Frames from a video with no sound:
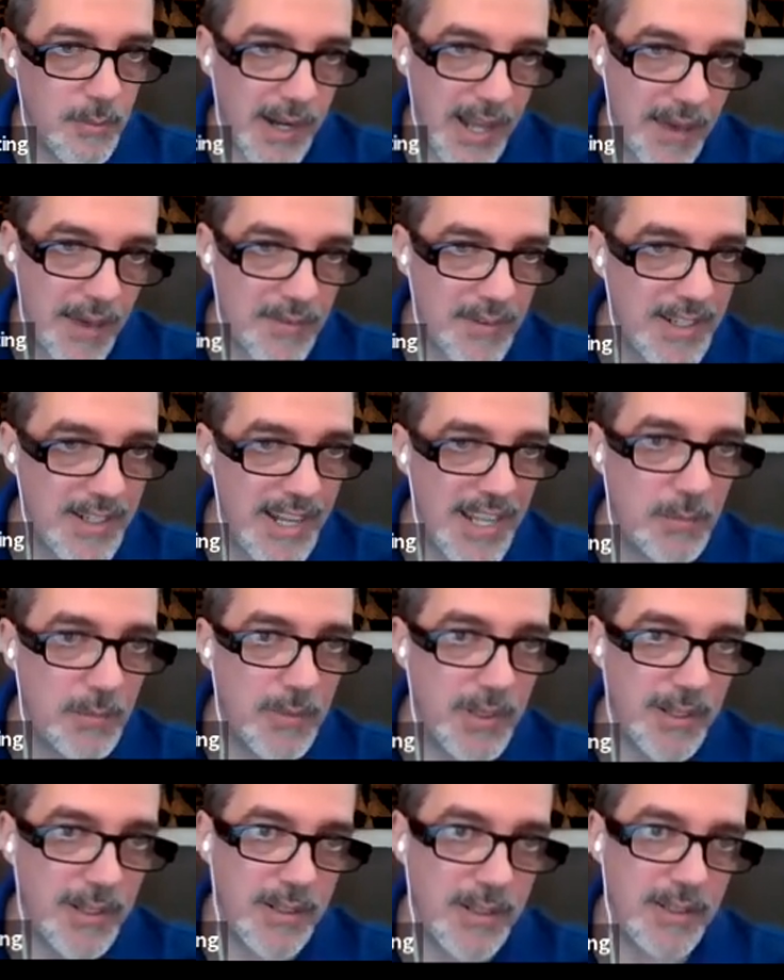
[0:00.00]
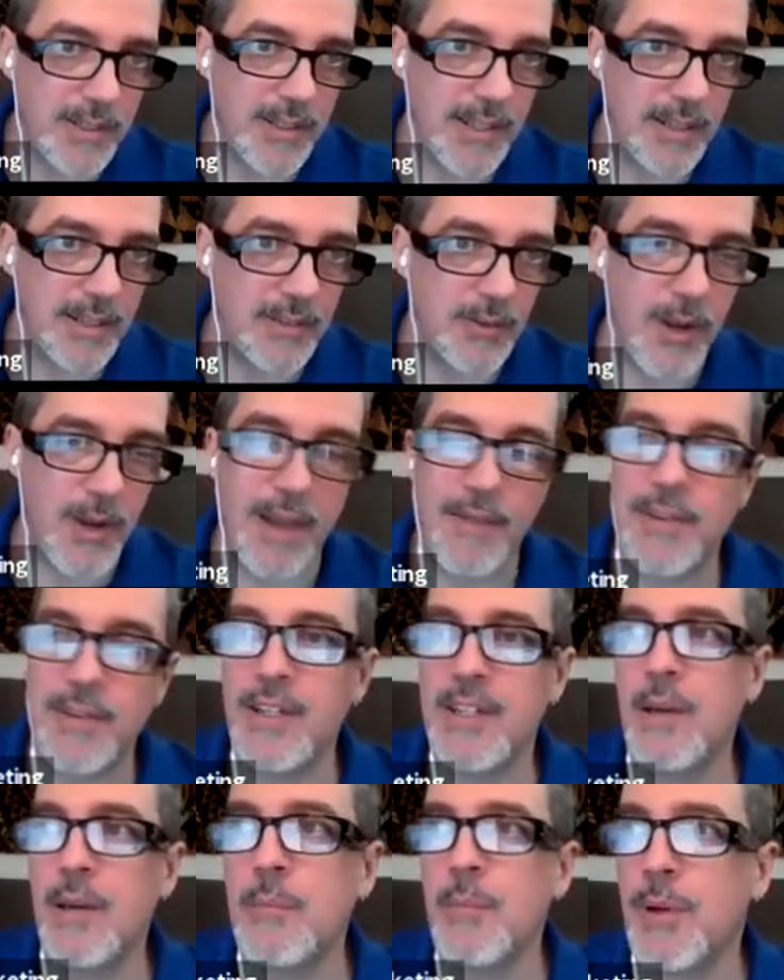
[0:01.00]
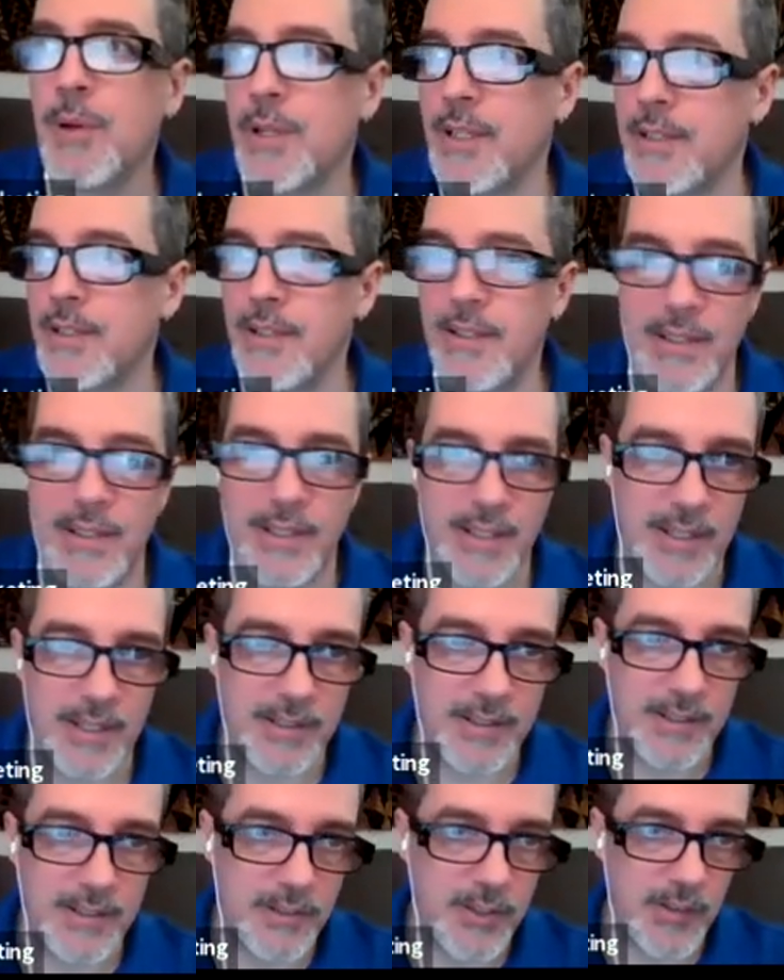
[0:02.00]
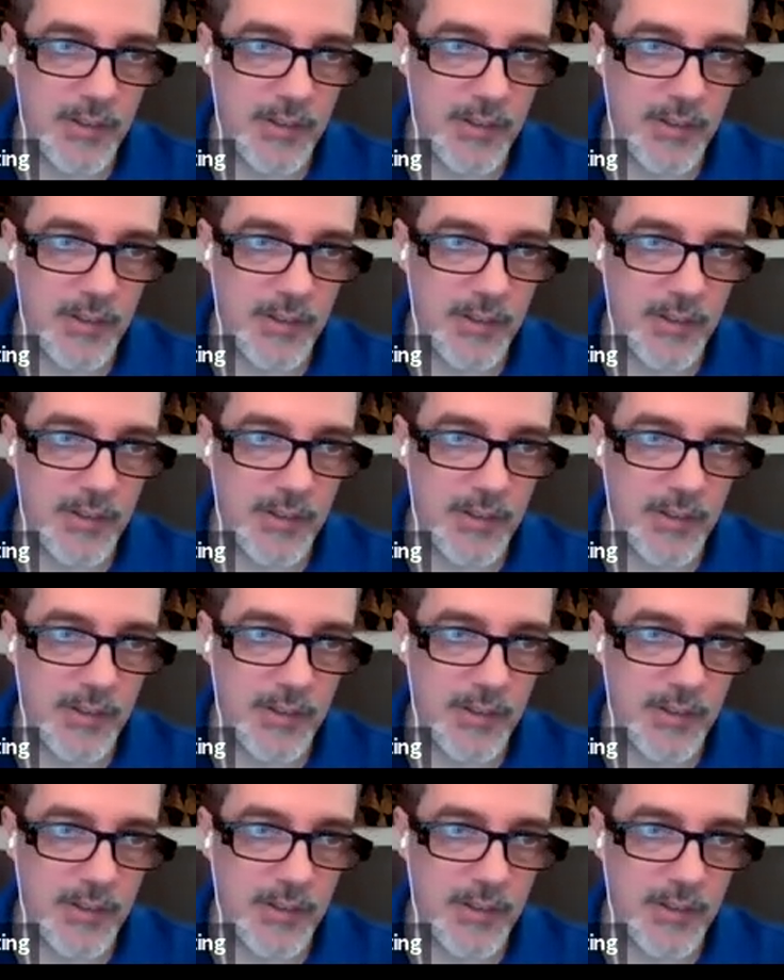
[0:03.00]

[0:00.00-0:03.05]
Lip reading: But I haven't named it yet, or I haven't numbered it yet.